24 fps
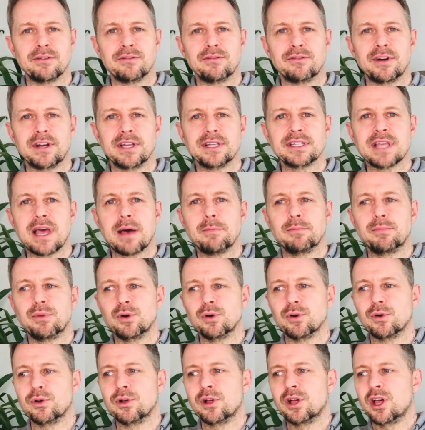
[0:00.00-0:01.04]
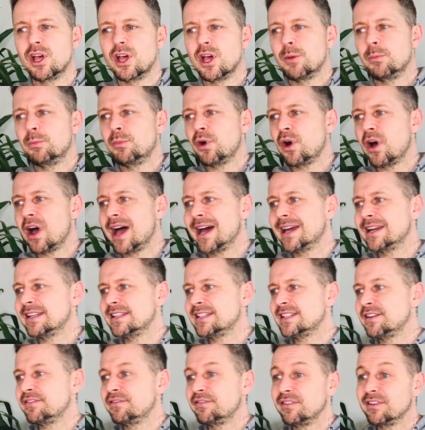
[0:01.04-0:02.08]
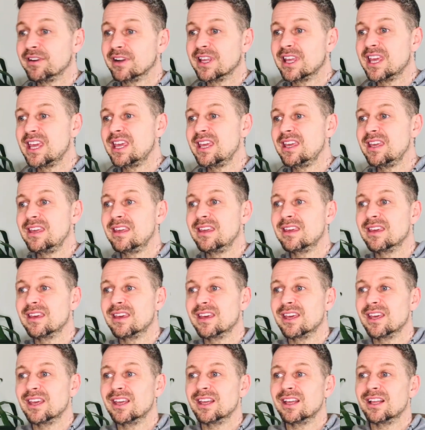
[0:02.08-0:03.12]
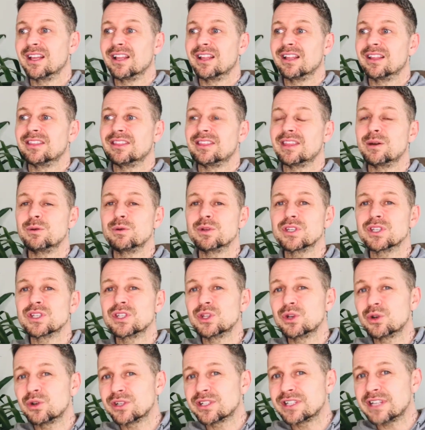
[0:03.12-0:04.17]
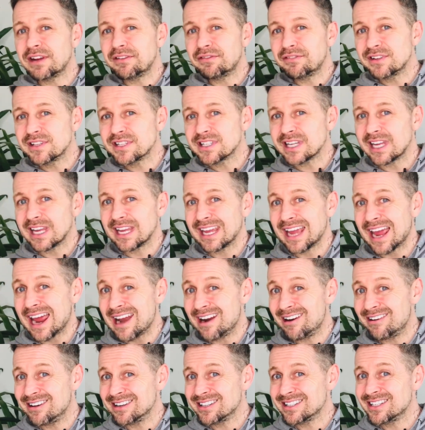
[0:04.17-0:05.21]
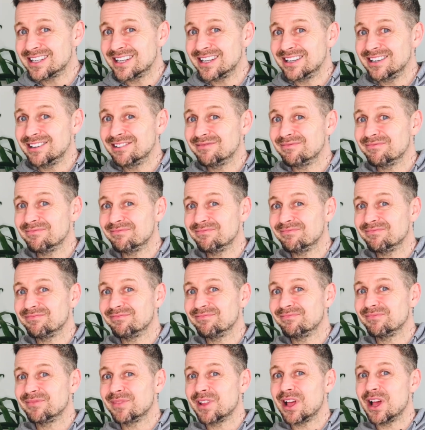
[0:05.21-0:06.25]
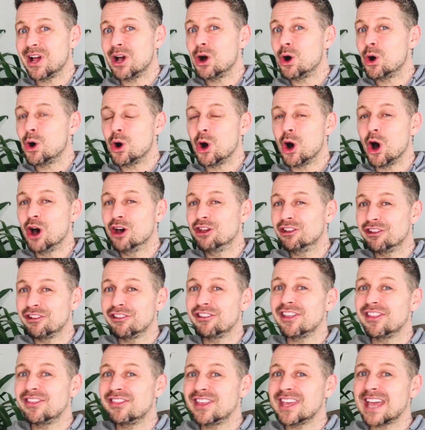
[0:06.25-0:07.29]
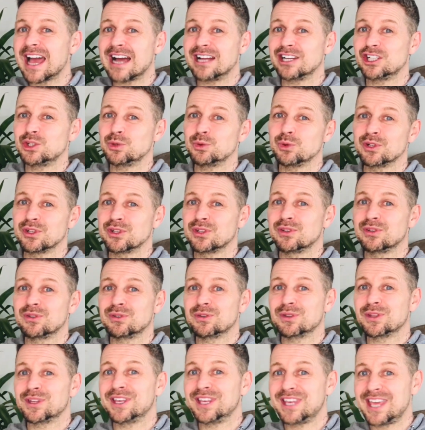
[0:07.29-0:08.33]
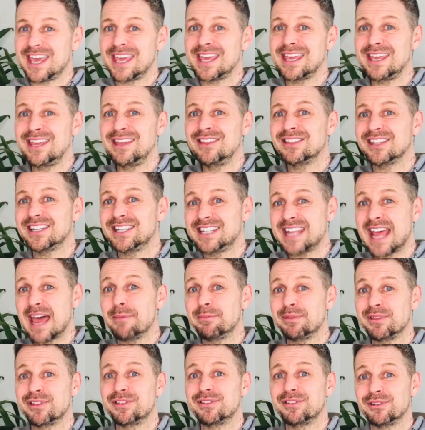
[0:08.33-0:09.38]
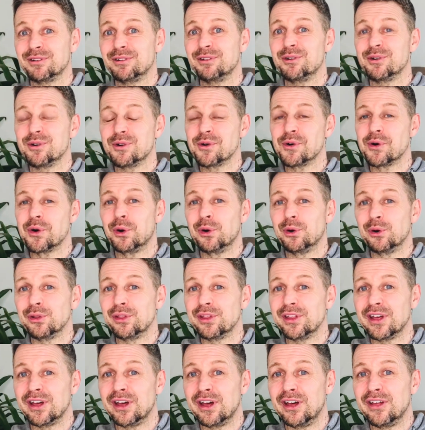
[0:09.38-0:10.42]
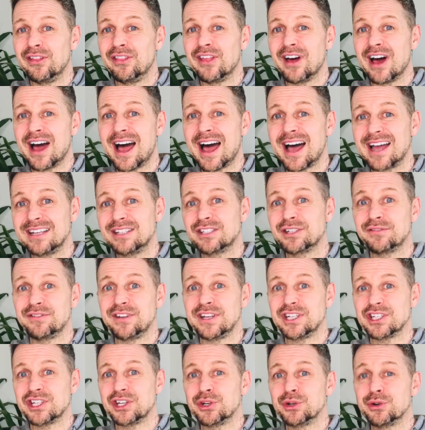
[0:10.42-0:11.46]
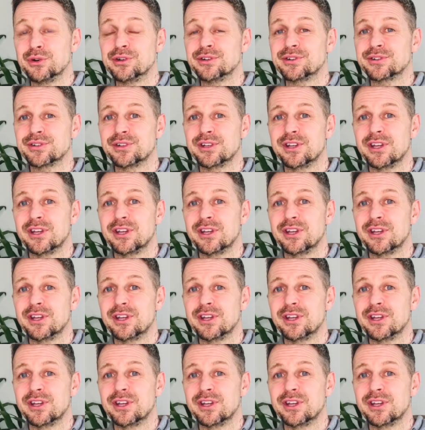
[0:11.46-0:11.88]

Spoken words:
for example, but had a different key, there was no difference in character other than the actual key, the depth or the height of each note.